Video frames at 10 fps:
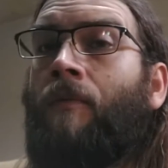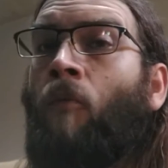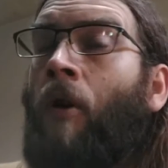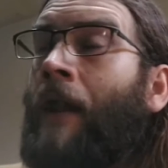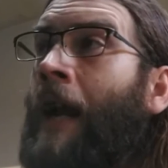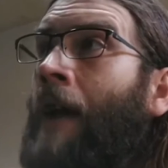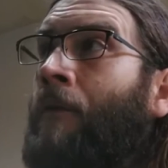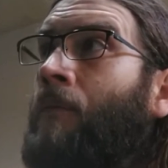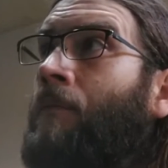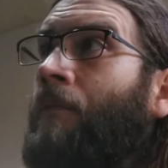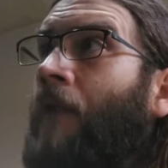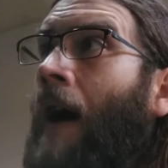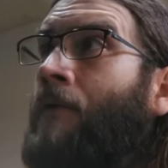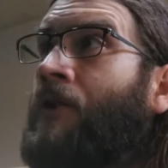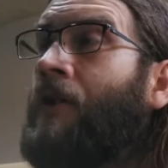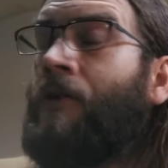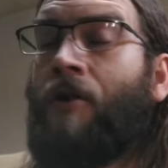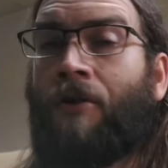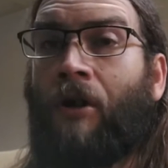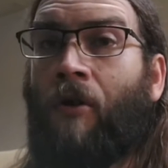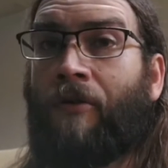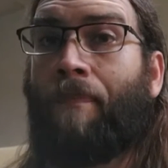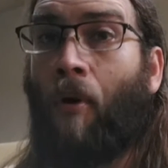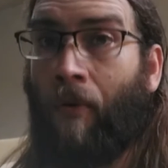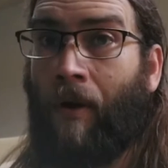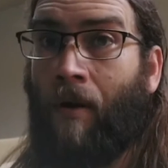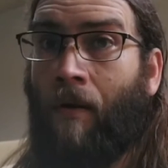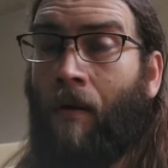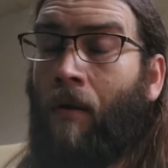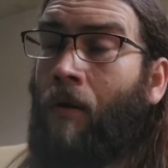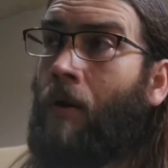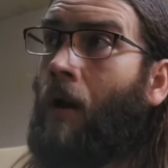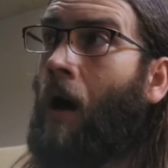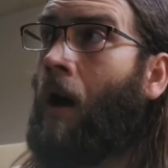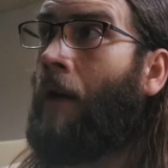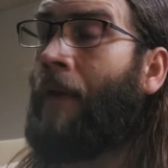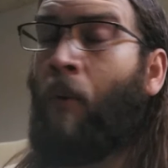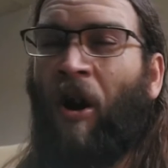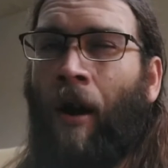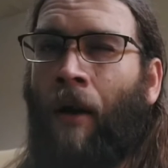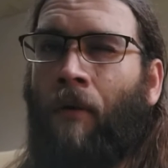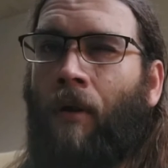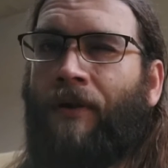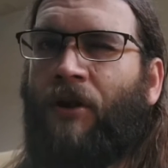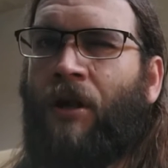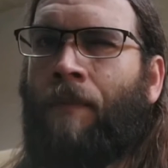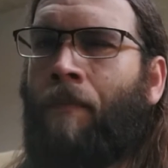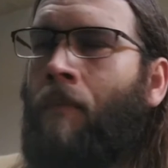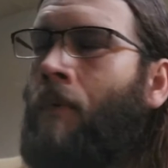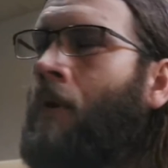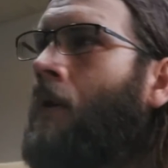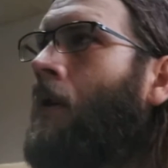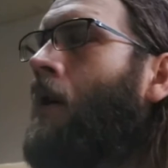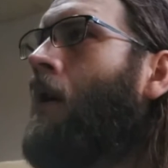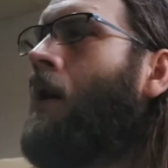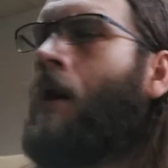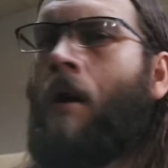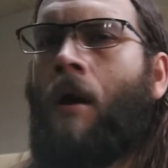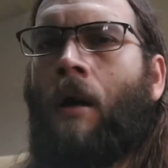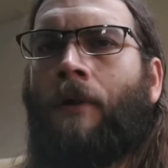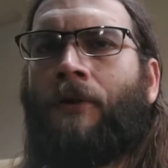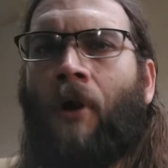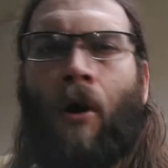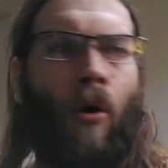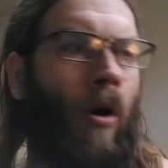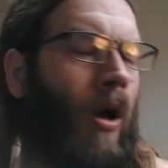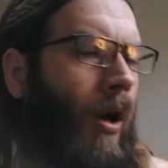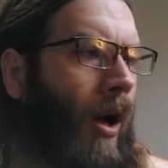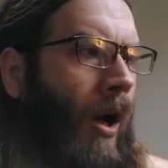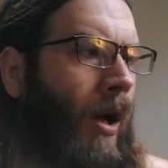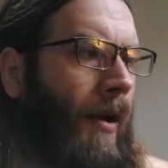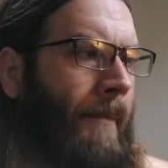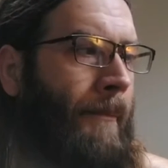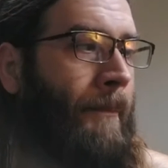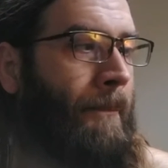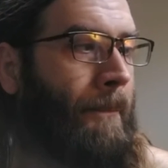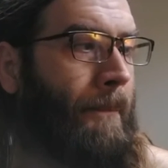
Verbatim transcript: the one that I had from five or six years ago is broken. Uh, they wear out. It's cheap. So, um,